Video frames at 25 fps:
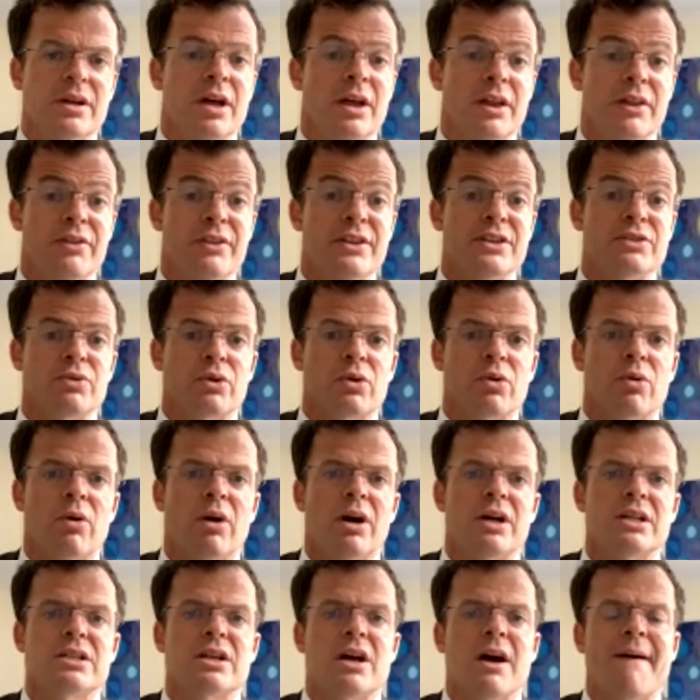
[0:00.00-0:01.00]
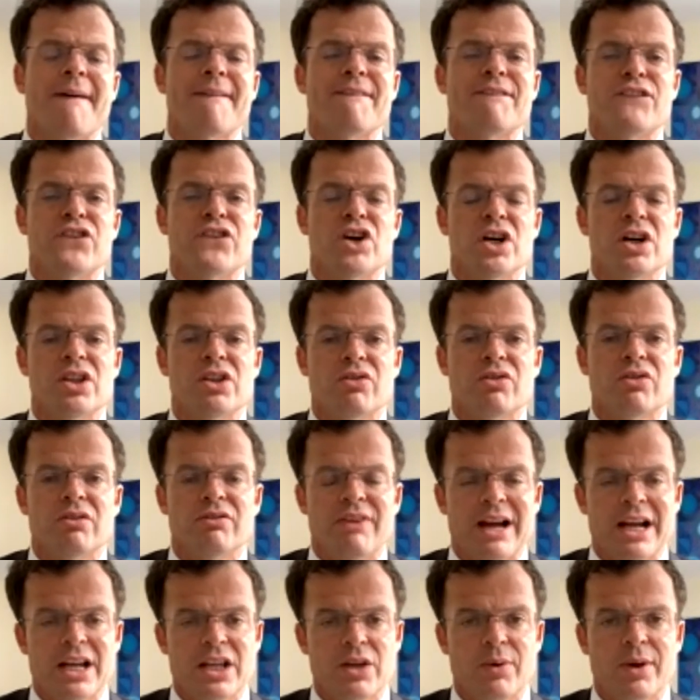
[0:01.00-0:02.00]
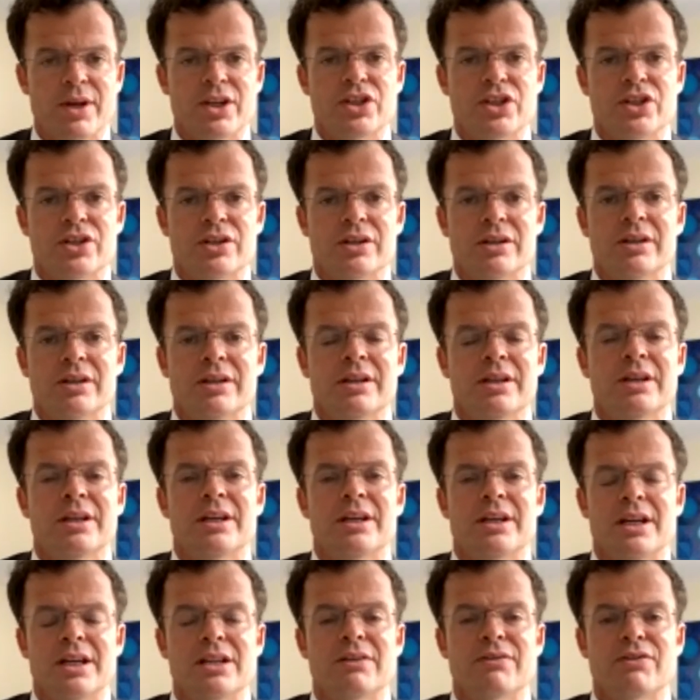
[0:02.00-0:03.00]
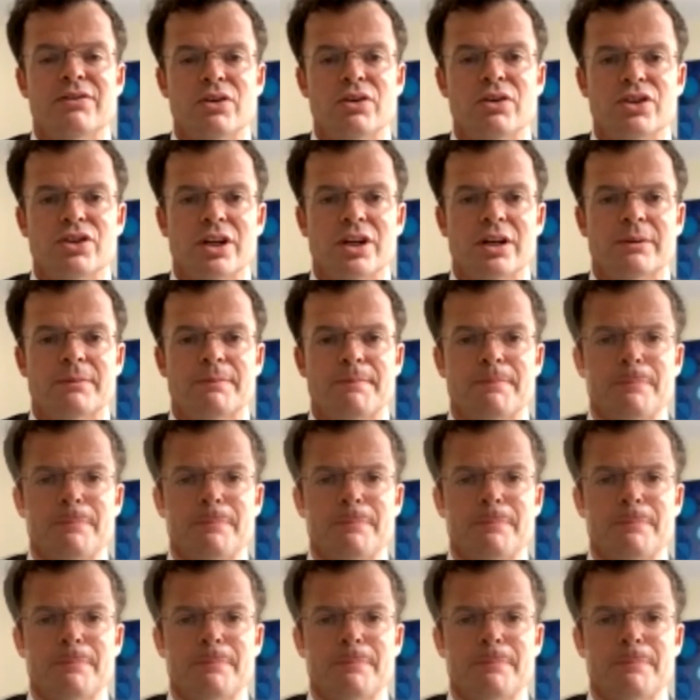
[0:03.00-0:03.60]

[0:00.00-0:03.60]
and this requires further evaluation in the future.